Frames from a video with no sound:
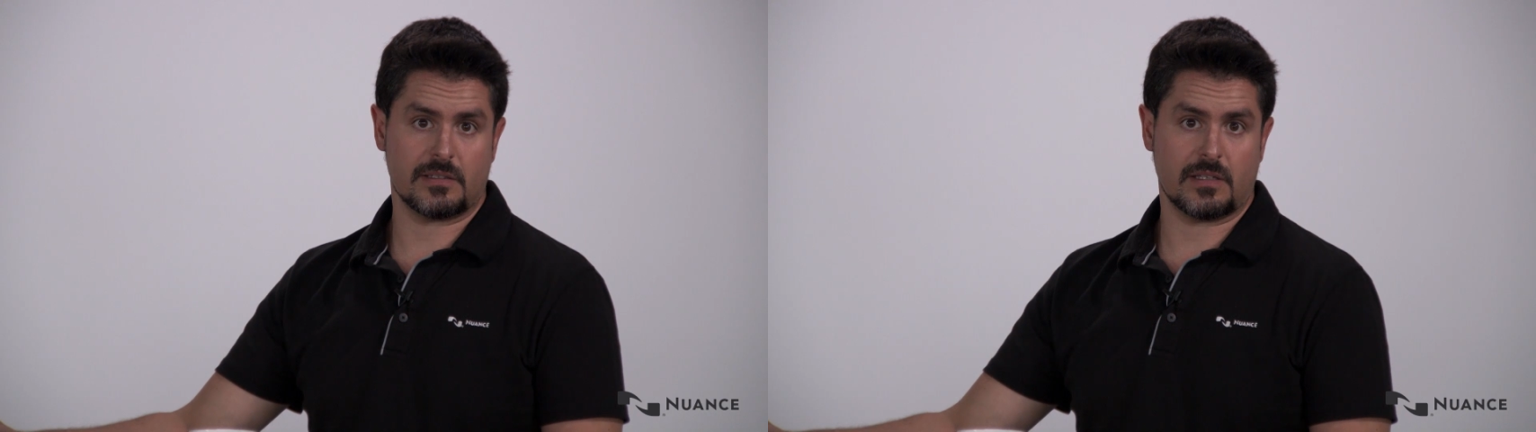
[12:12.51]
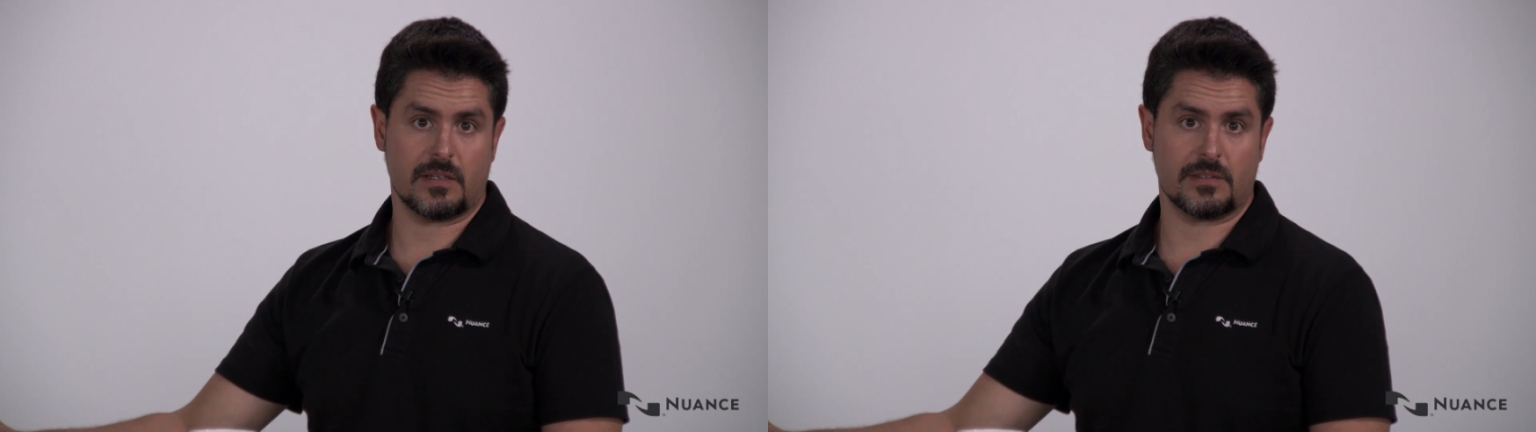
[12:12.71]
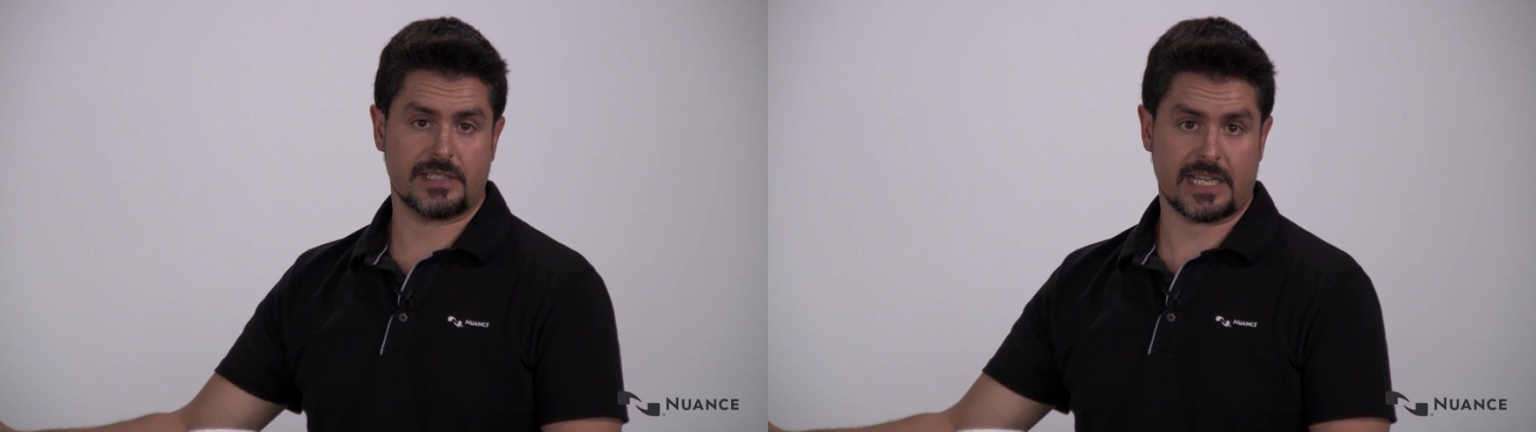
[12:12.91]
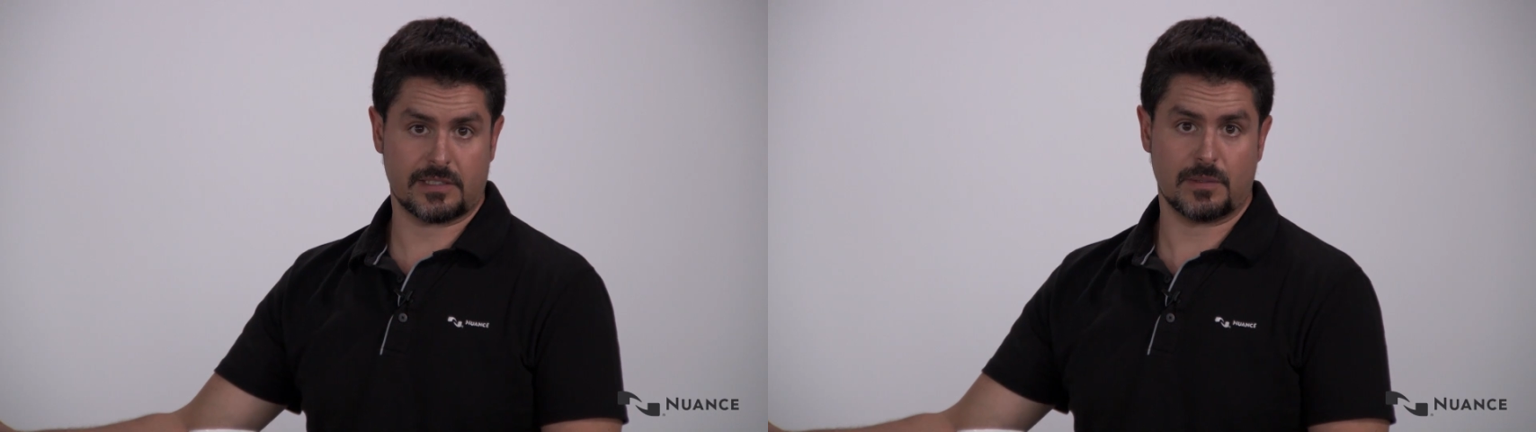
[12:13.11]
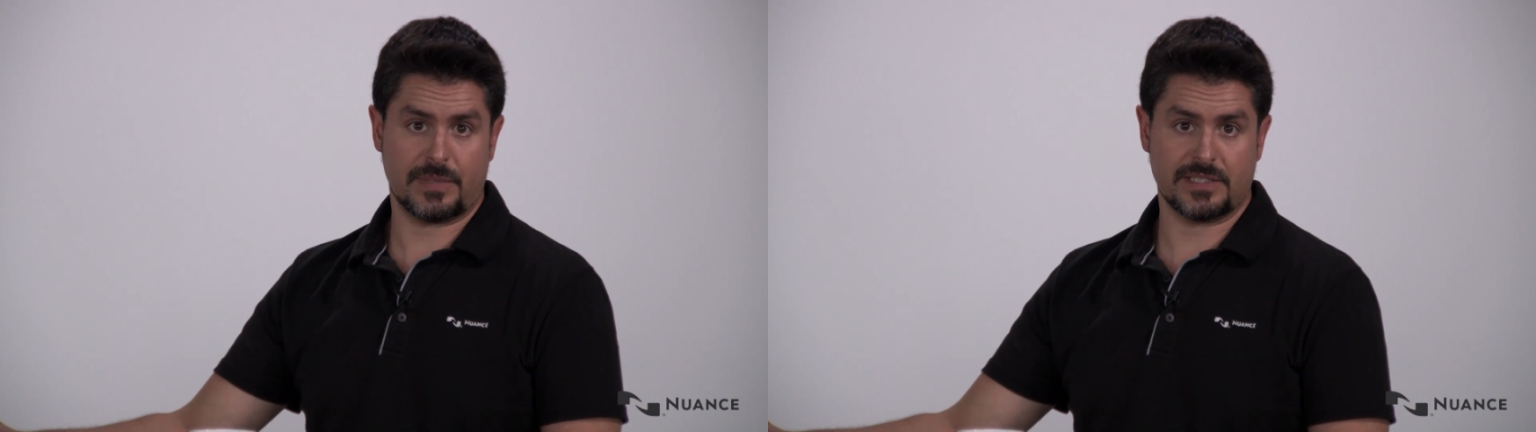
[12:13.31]

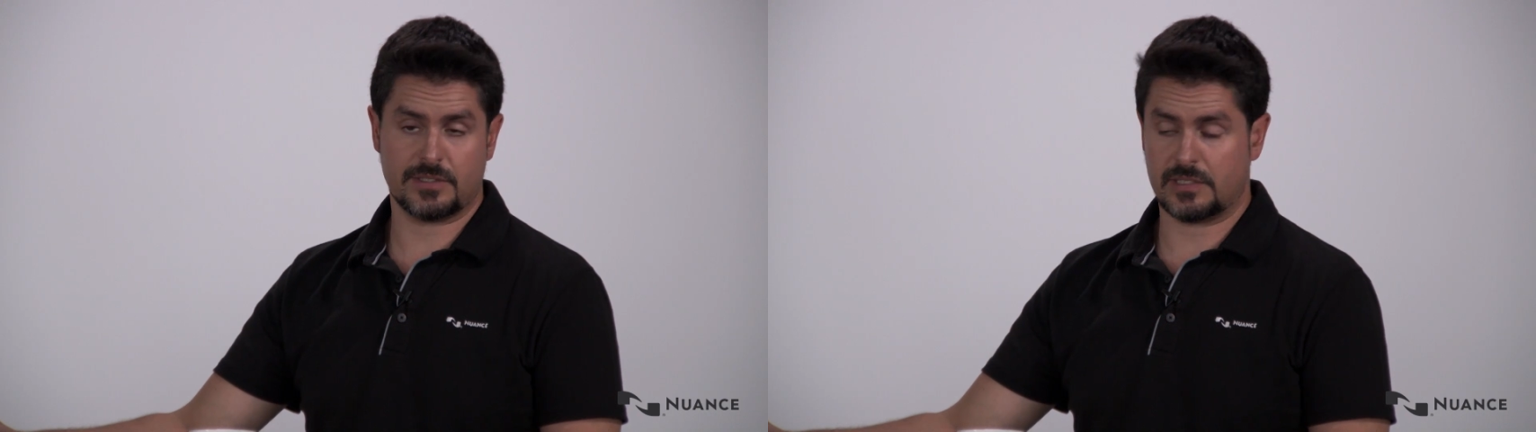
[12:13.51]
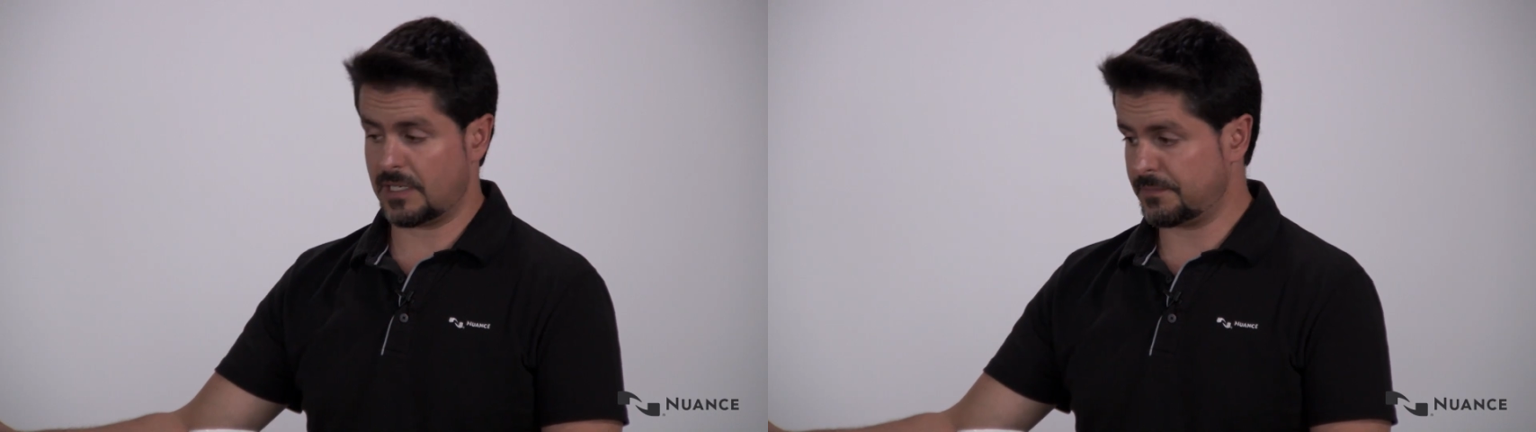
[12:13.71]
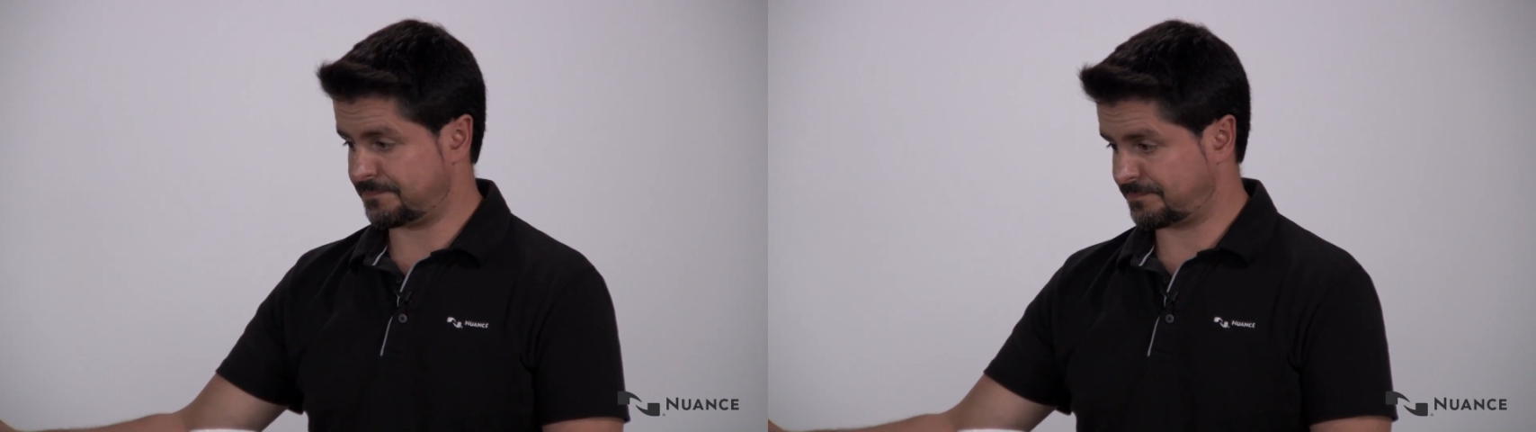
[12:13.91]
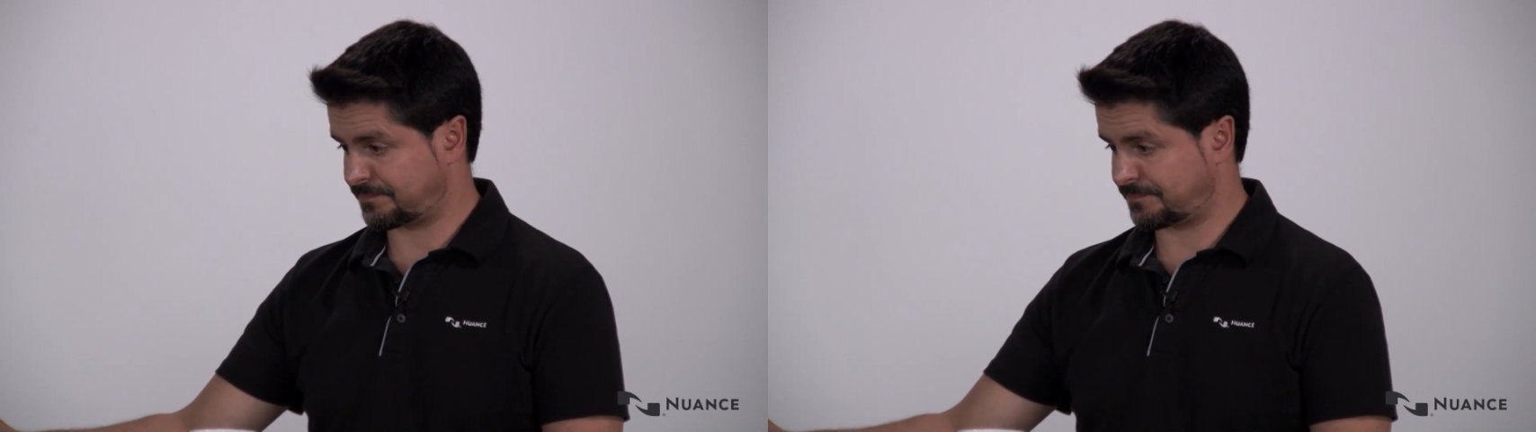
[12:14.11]
tactile pencil now,